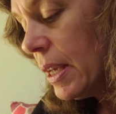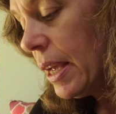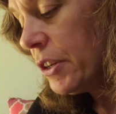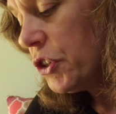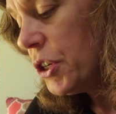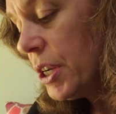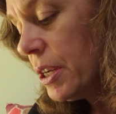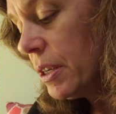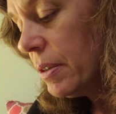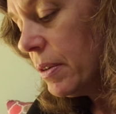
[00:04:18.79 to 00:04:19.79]
And
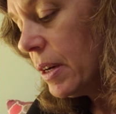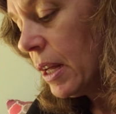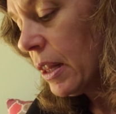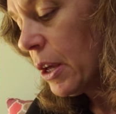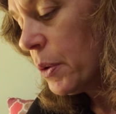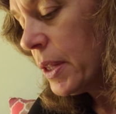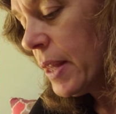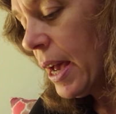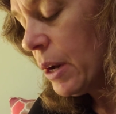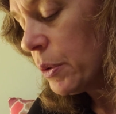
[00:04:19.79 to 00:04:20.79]
she, alone in the
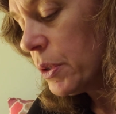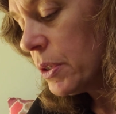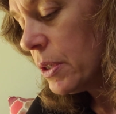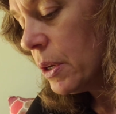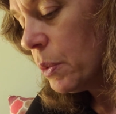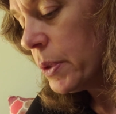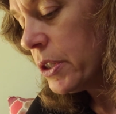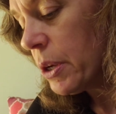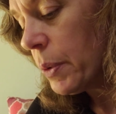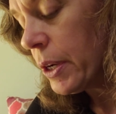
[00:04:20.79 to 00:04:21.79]
house, was
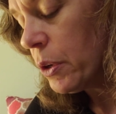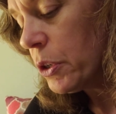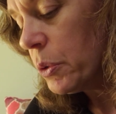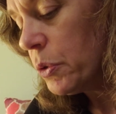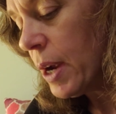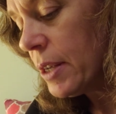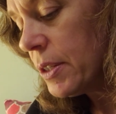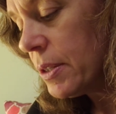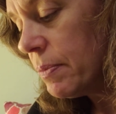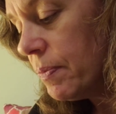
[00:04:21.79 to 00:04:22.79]
sewing her new
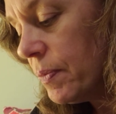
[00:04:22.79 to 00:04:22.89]
dress.